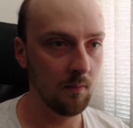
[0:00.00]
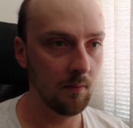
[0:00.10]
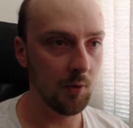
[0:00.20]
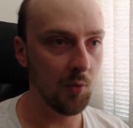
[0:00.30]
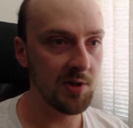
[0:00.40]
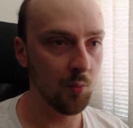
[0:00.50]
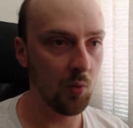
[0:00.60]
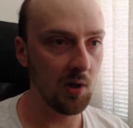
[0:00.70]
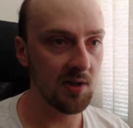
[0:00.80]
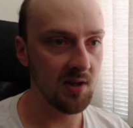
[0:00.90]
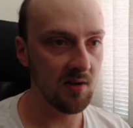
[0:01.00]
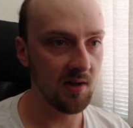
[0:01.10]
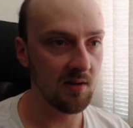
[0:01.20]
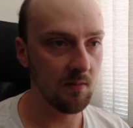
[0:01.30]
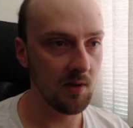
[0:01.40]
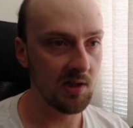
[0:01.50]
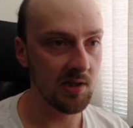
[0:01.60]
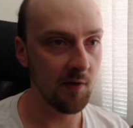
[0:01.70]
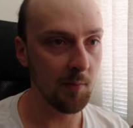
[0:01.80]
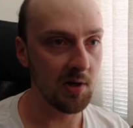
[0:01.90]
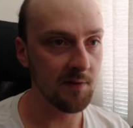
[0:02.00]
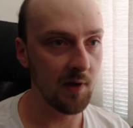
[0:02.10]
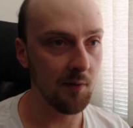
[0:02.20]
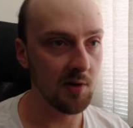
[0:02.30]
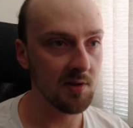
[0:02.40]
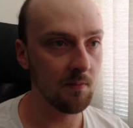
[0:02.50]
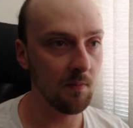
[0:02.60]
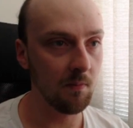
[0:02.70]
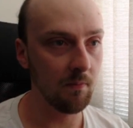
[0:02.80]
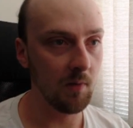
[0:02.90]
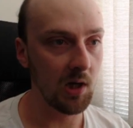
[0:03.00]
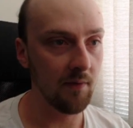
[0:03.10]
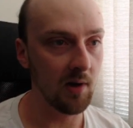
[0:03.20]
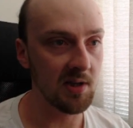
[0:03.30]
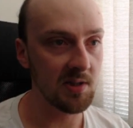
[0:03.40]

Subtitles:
The reason why I said that this is everybody's favorite level is